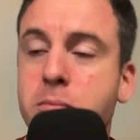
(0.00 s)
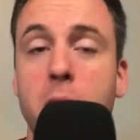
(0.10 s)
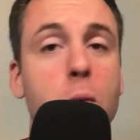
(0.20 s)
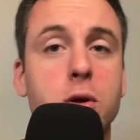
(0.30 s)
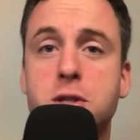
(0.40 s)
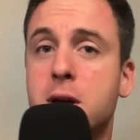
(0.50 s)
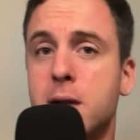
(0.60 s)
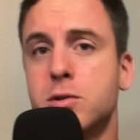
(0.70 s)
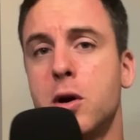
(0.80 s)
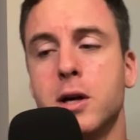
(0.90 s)
Once again,
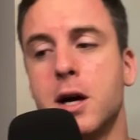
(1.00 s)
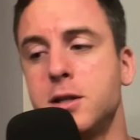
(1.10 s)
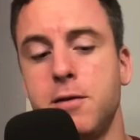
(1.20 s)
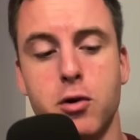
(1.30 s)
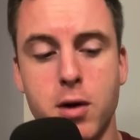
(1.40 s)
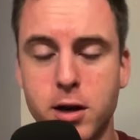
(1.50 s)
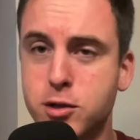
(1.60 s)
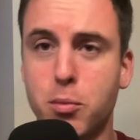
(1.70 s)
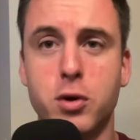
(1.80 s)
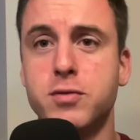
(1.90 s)
sorry guys, if you're not a
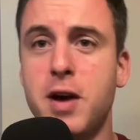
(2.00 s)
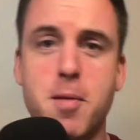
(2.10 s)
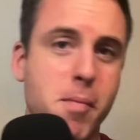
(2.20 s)
sports fan,